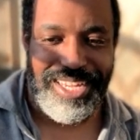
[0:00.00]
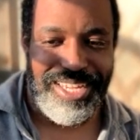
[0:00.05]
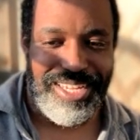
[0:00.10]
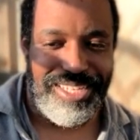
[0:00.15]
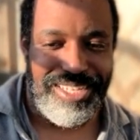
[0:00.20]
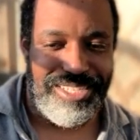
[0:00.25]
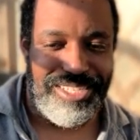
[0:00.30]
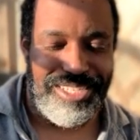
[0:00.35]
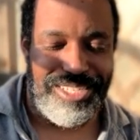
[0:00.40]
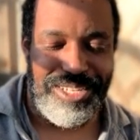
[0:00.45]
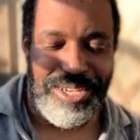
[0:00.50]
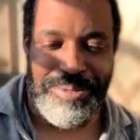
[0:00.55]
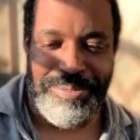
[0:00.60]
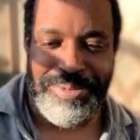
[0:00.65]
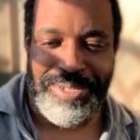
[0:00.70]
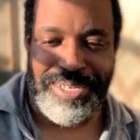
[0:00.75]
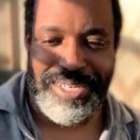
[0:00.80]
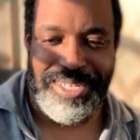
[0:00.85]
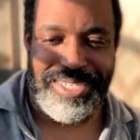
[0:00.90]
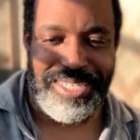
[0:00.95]
so
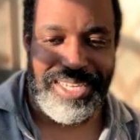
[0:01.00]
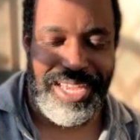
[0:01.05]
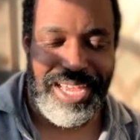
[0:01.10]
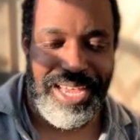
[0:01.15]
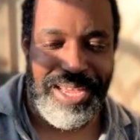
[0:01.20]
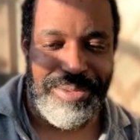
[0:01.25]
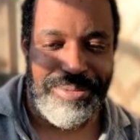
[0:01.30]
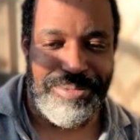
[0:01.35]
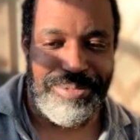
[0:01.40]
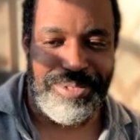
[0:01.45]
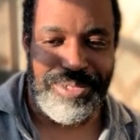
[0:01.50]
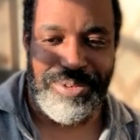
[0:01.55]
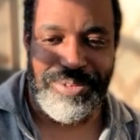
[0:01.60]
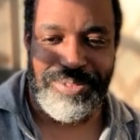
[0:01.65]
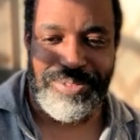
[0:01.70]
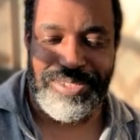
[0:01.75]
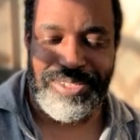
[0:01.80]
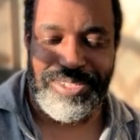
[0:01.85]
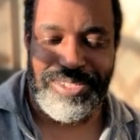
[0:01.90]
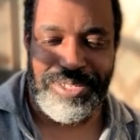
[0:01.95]
many times
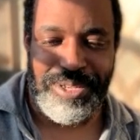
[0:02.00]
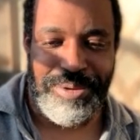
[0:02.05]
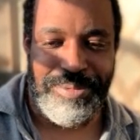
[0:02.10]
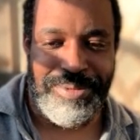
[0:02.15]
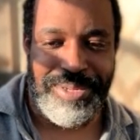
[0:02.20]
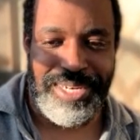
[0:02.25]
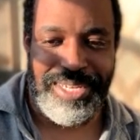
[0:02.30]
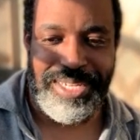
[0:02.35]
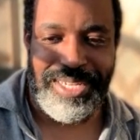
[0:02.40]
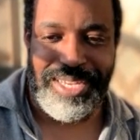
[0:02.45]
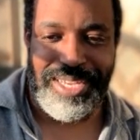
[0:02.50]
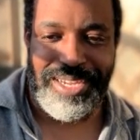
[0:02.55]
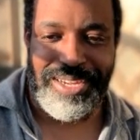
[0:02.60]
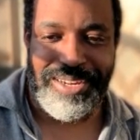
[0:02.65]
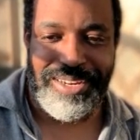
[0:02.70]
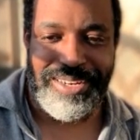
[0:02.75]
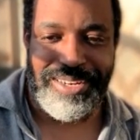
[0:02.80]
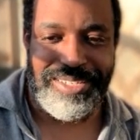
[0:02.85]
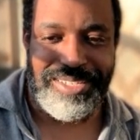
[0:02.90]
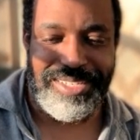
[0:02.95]
over so many
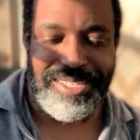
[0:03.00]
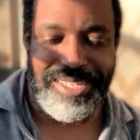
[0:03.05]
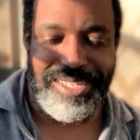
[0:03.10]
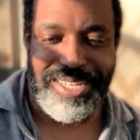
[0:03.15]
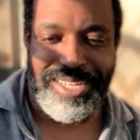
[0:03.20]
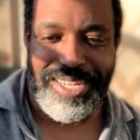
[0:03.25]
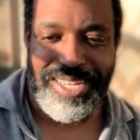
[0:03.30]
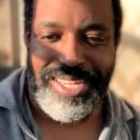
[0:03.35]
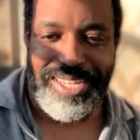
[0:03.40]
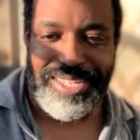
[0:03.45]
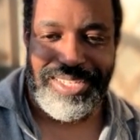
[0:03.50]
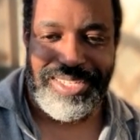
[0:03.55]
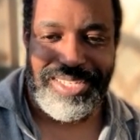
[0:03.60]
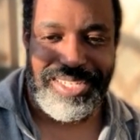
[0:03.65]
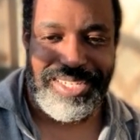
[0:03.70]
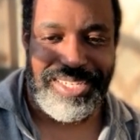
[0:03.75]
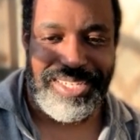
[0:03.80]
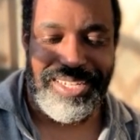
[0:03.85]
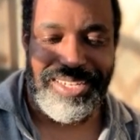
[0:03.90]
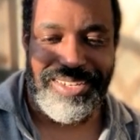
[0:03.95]
years,
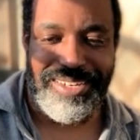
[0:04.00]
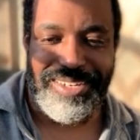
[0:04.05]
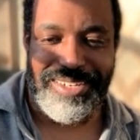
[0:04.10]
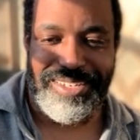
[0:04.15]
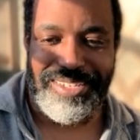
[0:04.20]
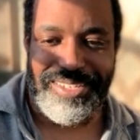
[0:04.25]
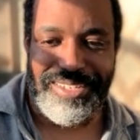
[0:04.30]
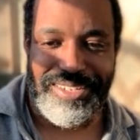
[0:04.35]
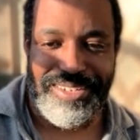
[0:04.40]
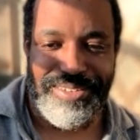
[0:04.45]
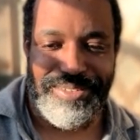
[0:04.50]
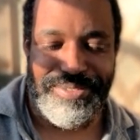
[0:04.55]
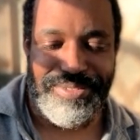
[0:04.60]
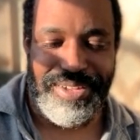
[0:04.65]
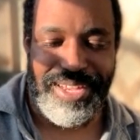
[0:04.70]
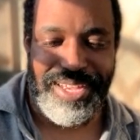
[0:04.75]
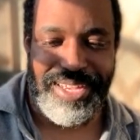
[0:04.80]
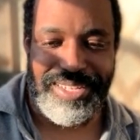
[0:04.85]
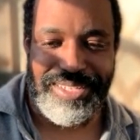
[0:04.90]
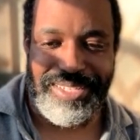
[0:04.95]
declared to the
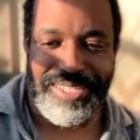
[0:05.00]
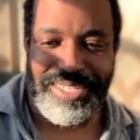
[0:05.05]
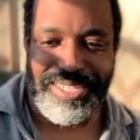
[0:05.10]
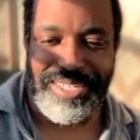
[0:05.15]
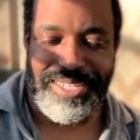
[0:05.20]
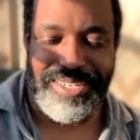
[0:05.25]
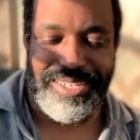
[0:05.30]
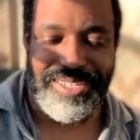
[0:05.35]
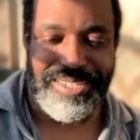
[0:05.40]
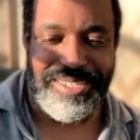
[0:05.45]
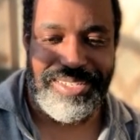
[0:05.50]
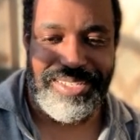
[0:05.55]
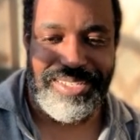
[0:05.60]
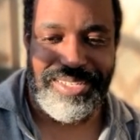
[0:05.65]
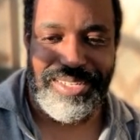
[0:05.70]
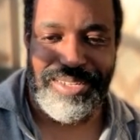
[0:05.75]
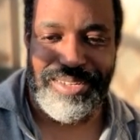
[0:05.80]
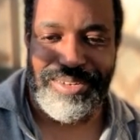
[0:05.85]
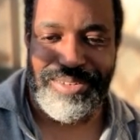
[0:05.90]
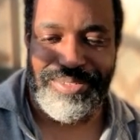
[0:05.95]
divine, declared to the
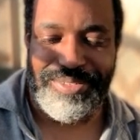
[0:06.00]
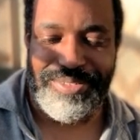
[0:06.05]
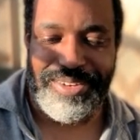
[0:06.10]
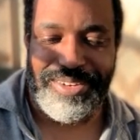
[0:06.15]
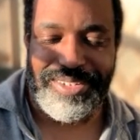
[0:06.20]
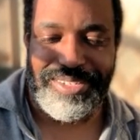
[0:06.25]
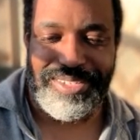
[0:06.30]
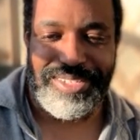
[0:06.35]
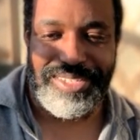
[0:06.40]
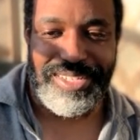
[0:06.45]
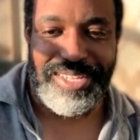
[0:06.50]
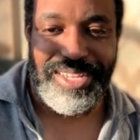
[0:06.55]
universe,